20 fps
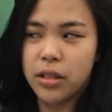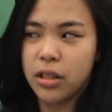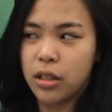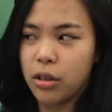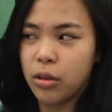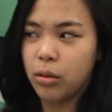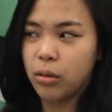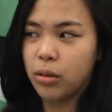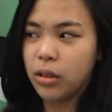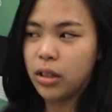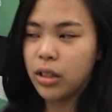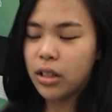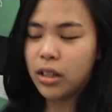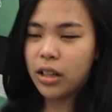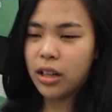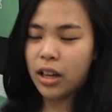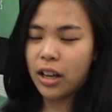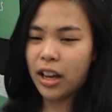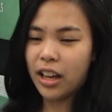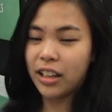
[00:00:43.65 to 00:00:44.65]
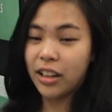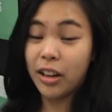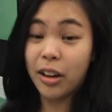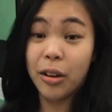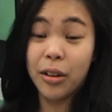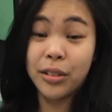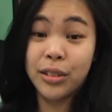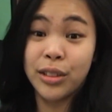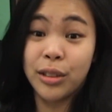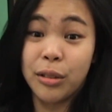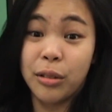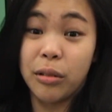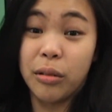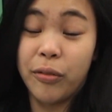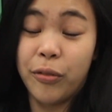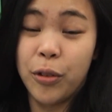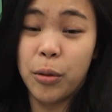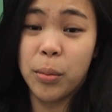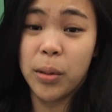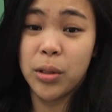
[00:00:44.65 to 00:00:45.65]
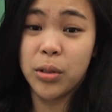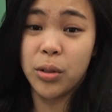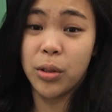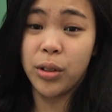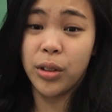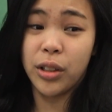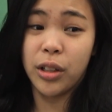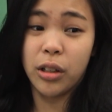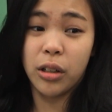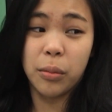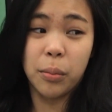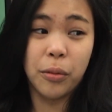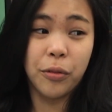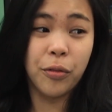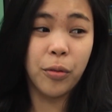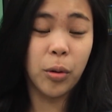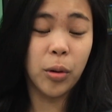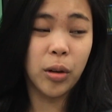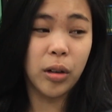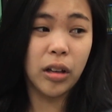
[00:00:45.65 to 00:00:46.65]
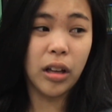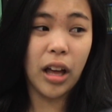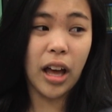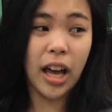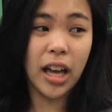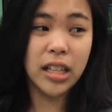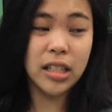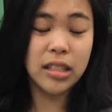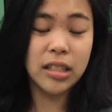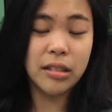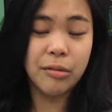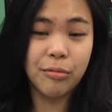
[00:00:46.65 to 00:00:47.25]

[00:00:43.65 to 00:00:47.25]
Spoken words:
So, and I also a few months earlier, before I